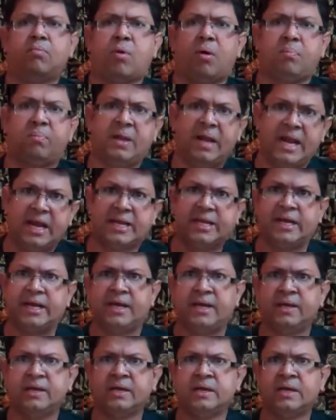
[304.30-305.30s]

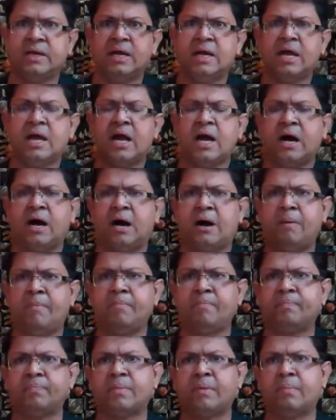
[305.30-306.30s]
mobility
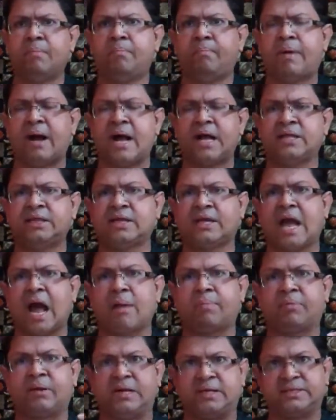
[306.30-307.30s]
by the
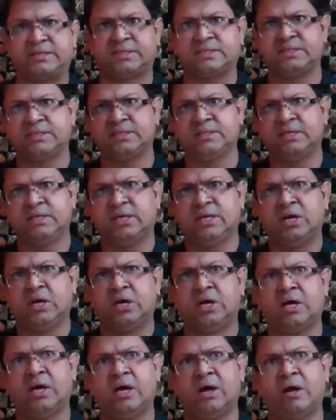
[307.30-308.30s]
capitalists.
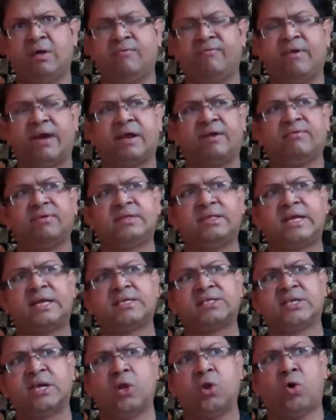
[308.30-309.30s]
Wherever there
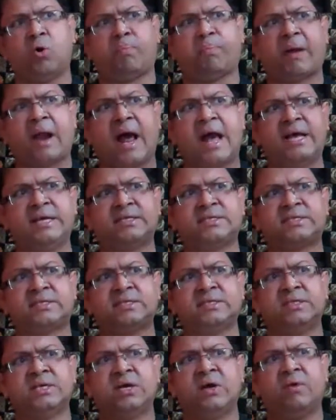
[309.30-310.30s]
is a low
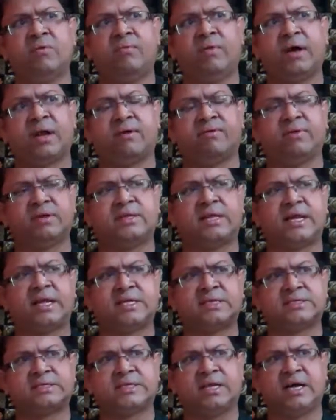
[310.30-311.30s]
price, wherever there
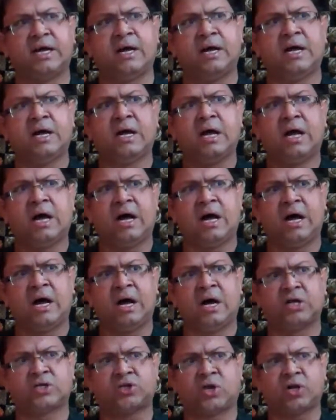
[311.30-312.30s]
is a
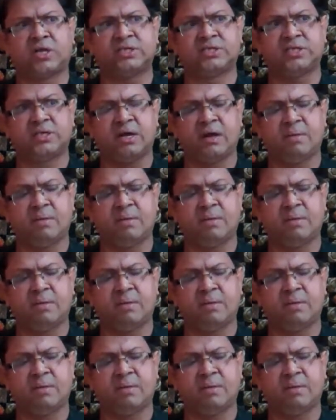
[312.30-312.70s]
shortage,